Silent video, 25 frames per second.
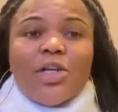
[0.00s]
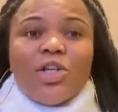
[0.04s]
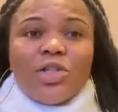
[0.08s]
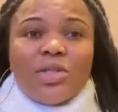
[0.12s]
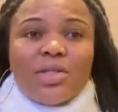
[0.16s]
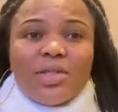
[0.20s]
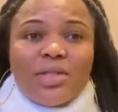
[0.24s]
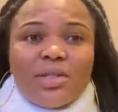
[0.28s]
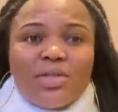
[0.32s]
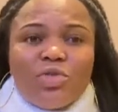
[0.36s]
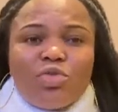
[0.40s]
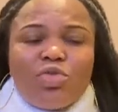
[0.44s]

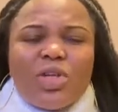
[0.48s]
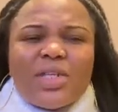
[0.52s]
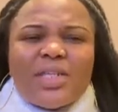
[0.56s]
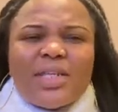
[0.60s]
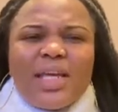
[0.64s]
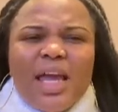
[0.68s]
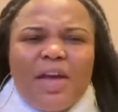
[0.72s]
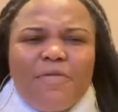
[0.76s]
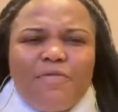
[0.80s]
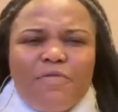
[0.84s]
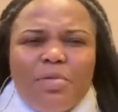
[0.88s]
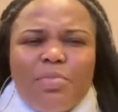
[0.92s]
treat
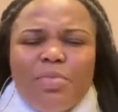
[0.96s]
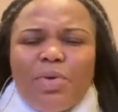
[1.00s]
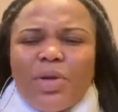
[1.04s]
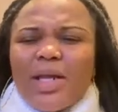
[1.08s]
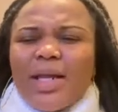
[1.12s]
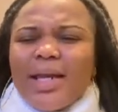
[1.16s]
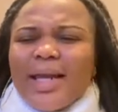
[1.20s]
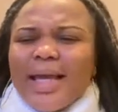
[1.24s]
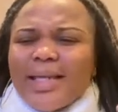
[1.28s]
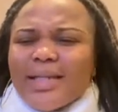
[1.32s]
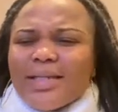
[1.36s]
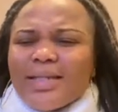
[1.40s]
everybody
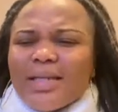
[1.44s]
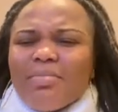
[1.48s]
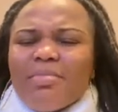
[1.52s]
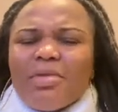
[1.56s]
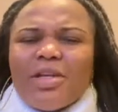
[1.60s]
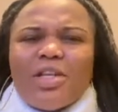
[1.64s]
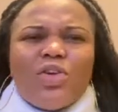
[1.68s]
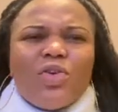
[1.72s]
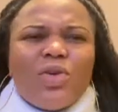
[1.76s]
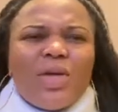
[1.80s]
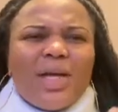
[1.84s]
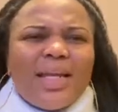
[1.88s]
like somebody
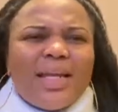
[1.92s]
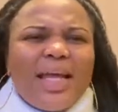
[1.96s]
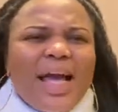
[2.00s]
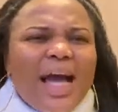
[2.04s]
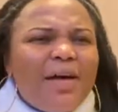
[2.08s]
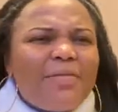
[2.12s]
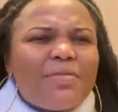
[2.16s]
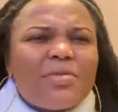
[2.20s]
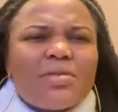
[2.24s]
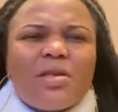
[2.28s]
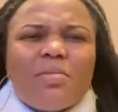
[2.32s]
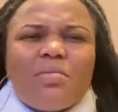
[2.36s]
you can have
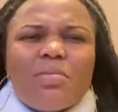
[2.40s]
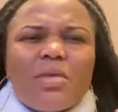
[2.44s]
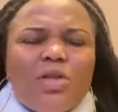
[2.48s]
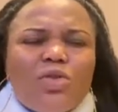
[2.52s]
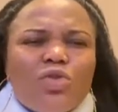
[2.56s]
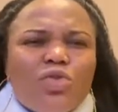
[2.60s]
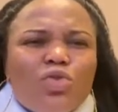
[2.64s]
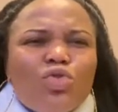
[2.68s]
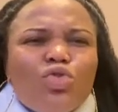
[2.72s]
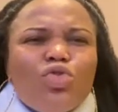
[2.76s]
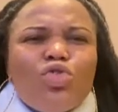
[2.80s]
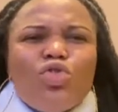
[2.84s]
something to
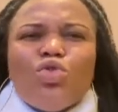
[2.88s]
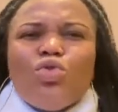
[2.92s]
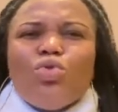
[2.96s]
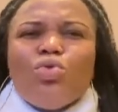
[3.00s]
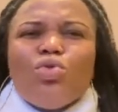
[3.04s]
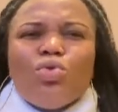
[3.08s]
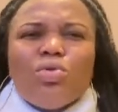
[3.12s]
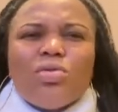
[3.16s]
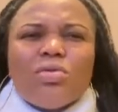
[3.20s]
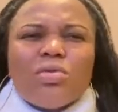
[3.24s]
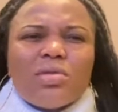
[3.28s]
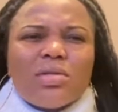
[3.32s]
do
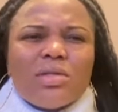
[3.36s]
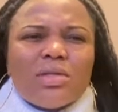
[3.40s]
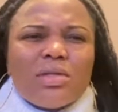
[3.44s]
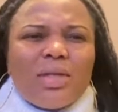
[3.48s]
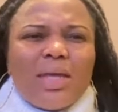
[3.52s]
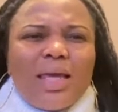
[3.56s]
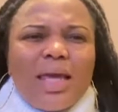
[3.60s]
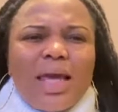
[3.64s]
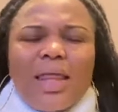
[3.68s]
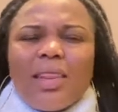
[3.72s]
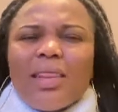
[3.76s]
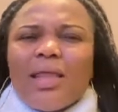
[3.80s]

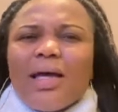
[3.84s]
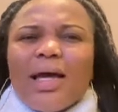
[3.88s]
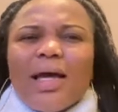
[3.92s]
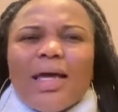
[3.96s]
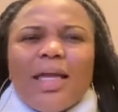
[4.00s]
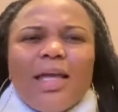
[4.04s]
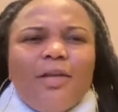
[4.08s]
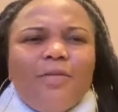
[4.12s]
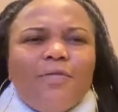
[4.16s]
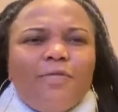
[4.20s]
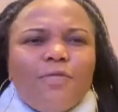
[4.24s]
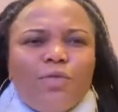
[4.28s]
together
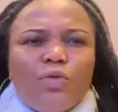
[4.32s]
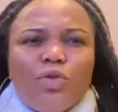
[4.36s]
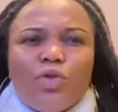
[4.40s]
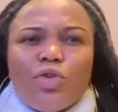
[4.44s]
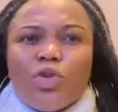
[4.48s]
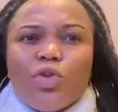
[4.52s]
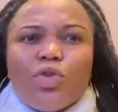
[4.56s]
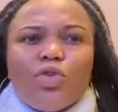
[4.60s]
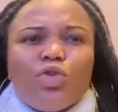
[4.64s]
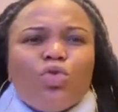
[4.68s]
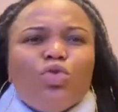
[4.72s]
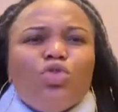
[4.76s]
in future.
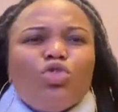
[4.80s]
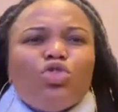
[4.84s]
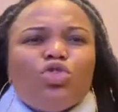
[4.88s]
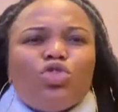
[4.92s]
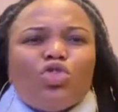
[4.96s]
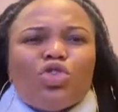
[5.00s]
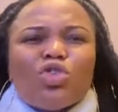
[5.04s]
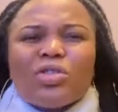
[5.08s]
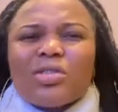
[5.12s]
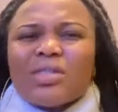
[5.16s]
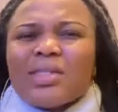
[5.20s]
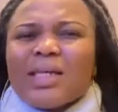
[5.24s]
Don't
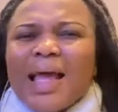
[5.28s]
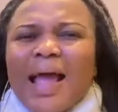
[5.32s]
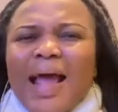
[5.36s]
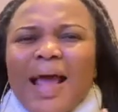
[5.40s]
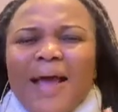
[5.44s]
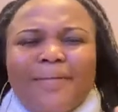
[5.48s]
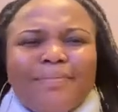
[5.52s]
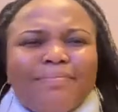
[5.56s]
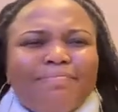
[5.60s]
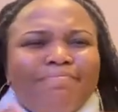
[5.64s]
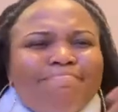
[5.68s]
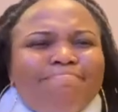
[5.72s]
just
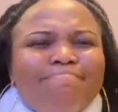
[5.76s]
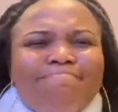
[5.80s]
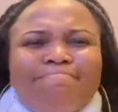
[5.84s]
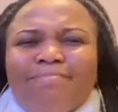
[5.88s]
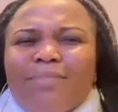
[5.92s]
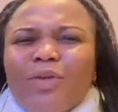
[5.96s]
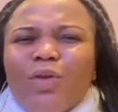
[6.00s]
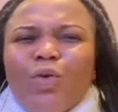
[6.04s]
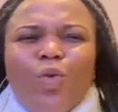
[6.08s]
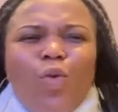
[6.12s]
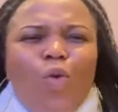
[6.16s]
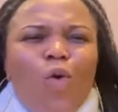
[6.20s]

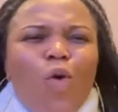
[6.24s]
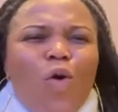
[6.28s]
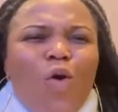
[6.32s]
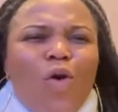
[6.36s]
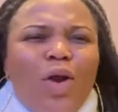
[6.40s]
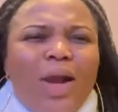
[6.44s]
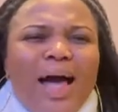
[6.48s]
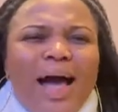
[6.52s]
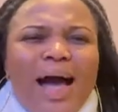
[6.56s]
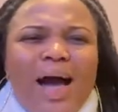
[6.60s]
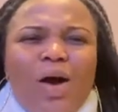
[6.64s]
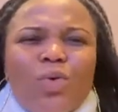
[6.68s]
go all
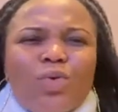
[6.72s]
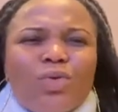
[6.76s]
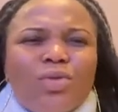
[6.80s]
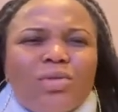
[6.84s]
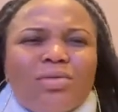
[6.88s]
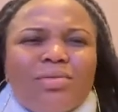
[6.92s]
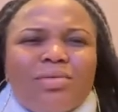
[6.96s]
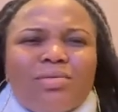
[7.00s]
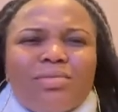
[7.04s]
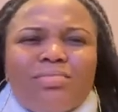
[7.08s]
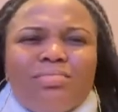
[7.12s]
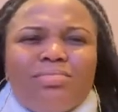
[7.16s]
out
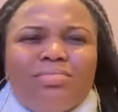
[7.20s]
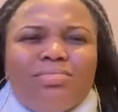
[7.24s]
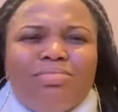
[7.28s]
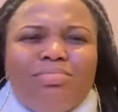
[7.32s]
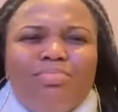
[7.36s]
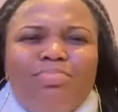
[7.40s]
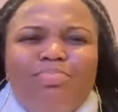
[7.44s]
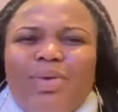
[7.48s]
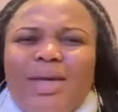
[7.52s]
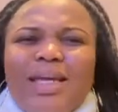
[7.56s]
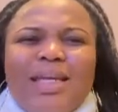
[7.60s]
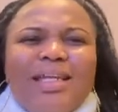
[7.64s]

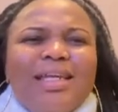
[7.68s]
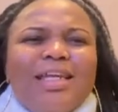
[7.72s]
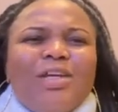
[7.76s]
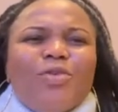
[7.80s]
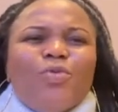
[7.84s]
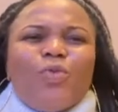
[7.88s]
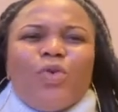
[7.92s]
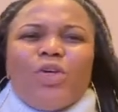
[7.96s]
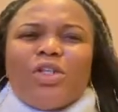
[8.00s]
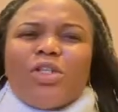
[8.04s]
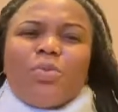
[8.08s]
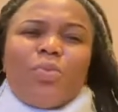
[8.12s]
being
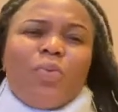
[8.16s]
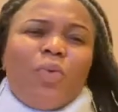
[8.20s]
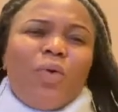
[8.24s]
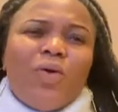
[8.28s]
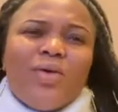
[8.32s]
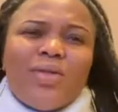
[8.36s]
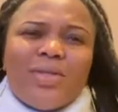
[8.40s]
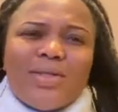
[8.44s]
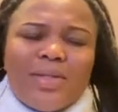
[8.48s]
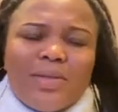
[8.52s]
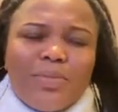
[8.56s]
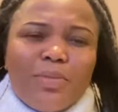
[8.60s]

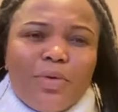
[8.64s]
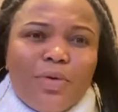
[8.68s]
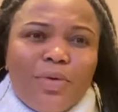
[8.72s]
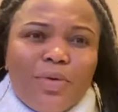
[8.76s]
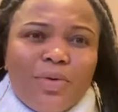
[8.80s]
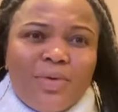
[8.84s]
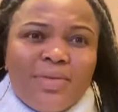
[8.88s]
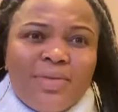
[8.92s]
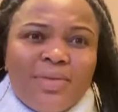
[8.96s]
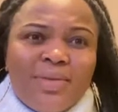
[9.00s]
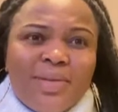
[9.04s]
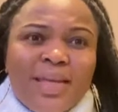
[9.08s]
irresponsible.
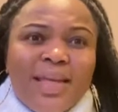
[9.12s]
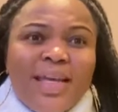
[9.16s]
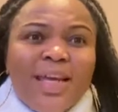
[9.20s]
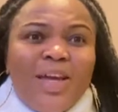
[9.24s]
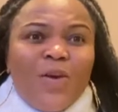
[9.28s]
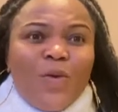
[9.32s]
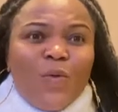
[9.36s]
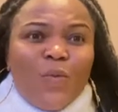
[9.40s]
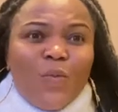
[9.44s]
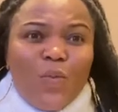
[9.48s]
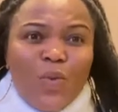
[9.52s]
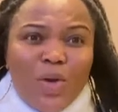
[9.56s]

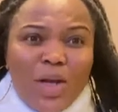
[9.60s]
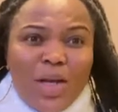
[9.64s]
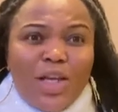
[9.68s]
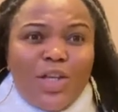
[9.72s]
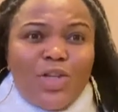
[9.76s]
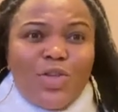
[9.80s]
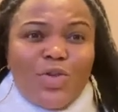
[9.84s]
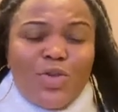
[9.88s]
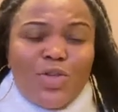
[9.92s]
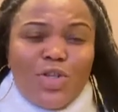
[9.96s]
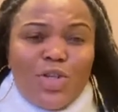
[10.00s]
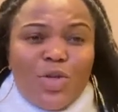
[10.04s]

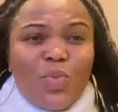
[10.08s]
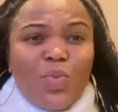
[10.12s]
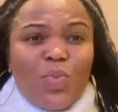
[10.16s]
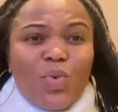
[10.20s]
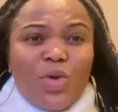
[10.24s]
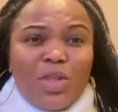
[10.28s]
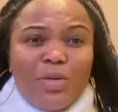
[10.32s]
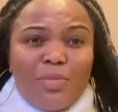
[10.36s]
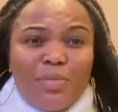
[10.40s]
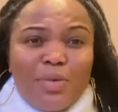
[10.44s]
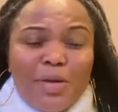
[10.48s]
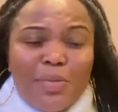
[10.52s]
Relationship
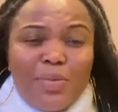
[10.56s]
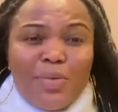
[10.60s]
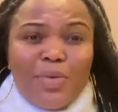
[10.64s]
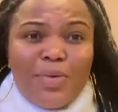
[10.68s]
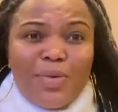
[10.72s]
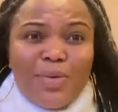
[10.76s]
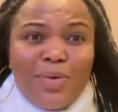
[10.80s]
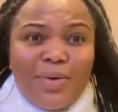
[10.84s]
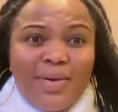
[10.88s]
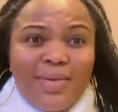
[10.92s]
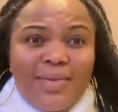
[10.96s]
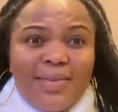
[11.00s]
with
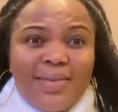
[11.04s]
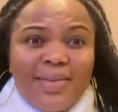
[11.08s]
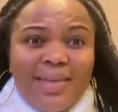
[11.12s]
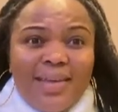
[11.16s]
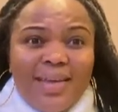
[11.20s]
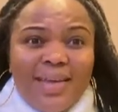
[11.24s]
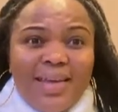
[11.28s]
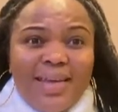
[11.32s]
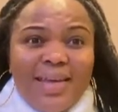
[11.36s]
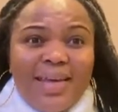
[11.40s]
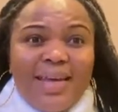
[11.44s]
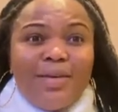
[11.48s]
people
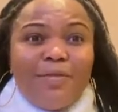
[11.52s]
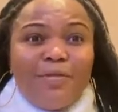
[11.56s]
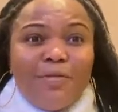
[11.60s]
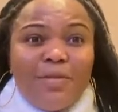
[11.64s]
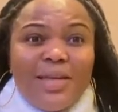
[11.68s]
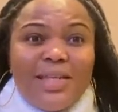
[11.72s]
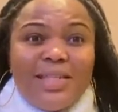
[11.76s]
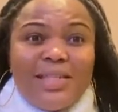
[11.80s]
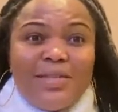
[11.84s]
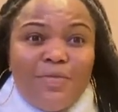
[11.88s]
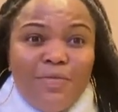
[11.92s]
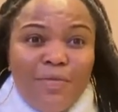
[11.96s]

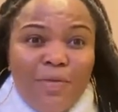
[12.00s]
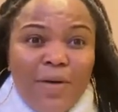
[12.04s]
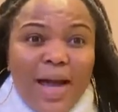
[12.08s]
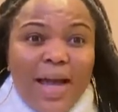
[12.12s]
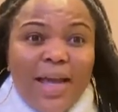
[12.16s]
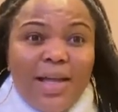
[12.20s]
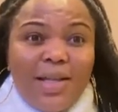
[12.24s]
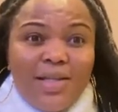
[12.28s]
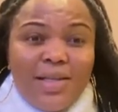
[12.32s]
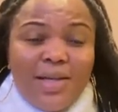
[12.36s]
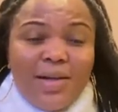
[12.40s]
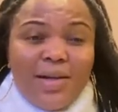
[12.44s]
is
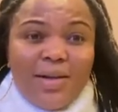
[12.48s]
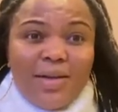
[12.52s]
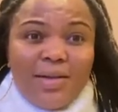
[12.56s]
vital.